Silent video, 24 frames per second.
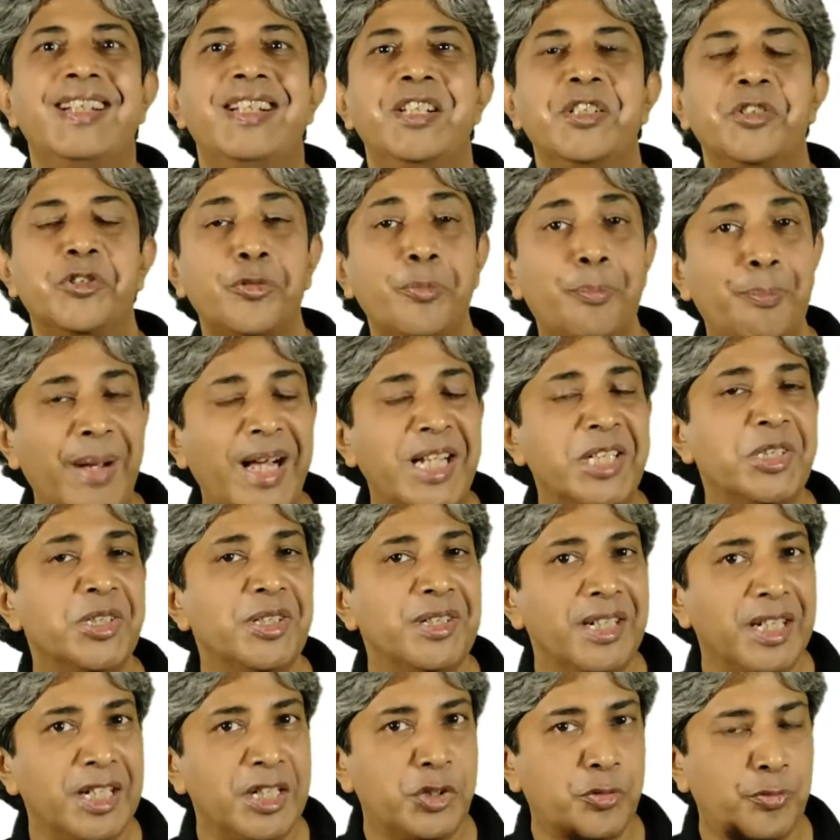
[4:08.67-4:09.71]
So passion
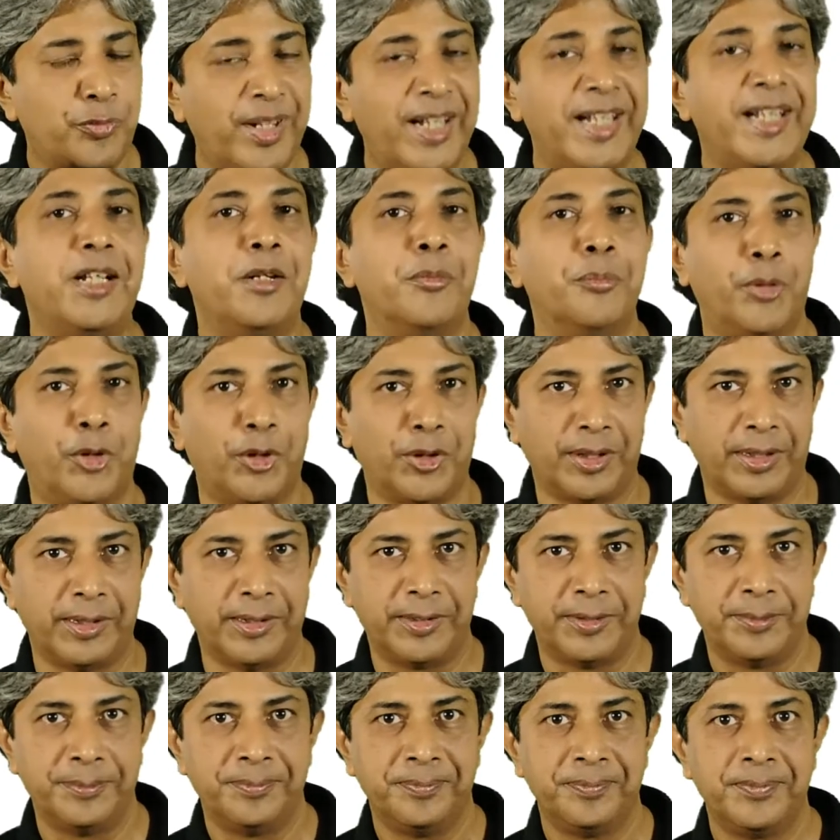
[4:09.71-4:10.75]
is very important.
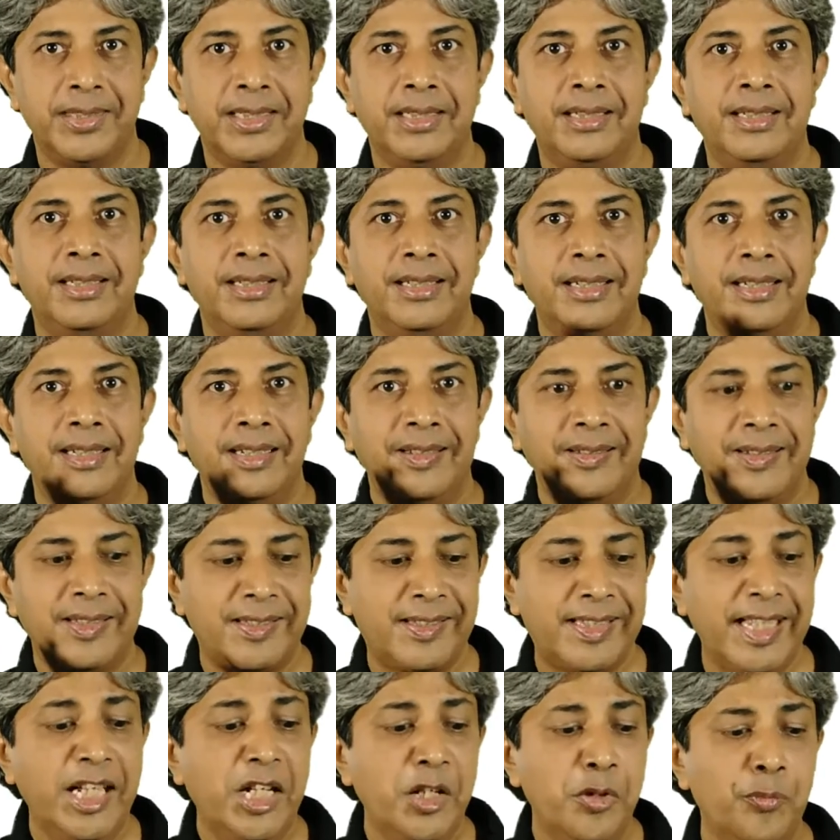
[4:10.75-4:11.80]
The
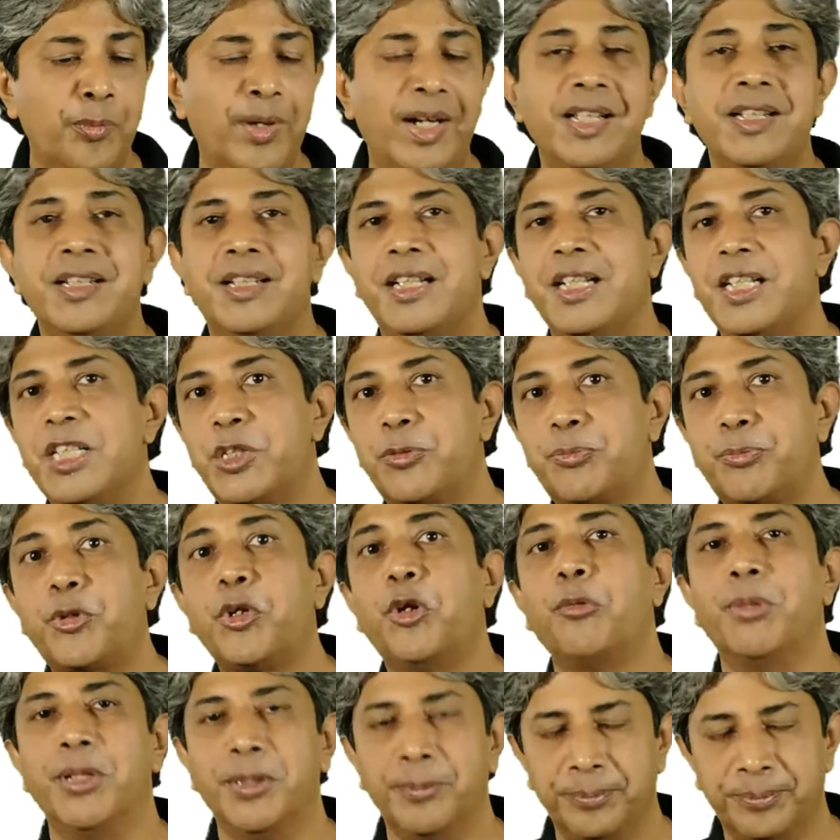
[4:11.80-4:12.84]
second one is
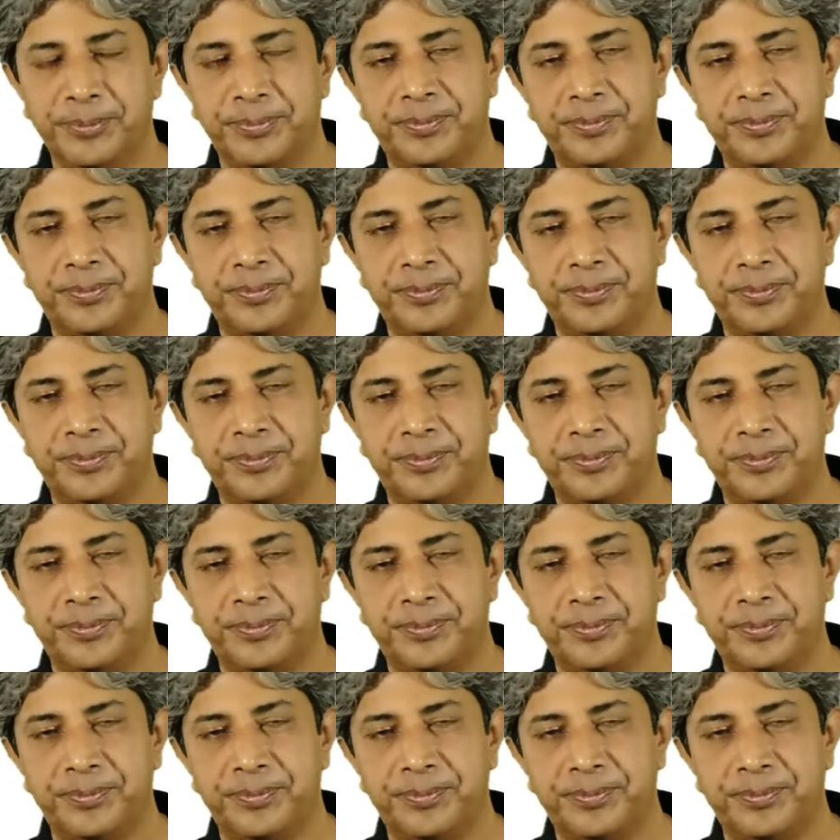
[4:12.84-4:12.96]
problem.